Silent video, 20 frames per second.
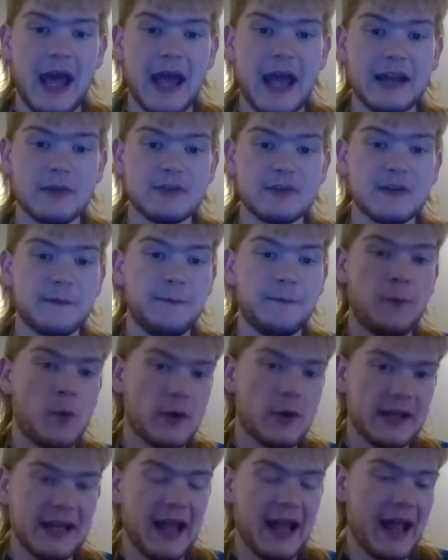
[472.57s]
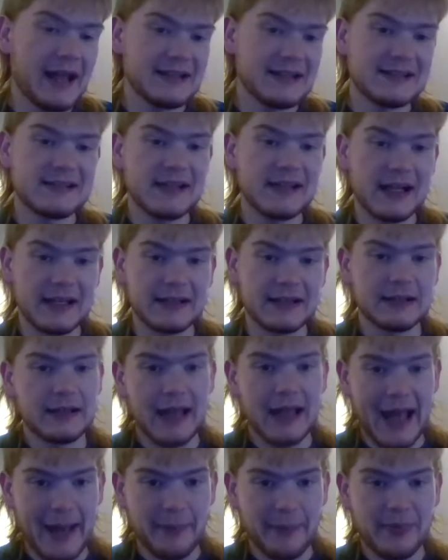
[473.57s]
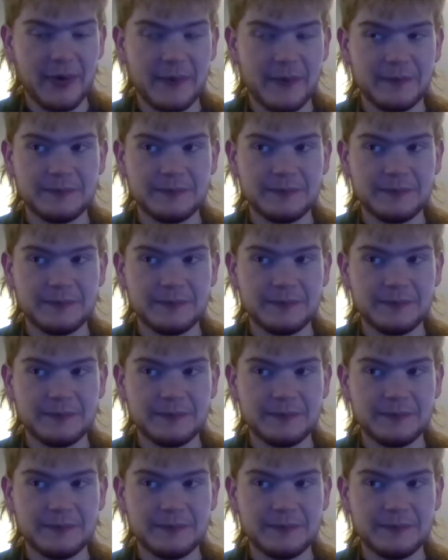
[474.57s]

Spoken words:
and it was a 48-second lap.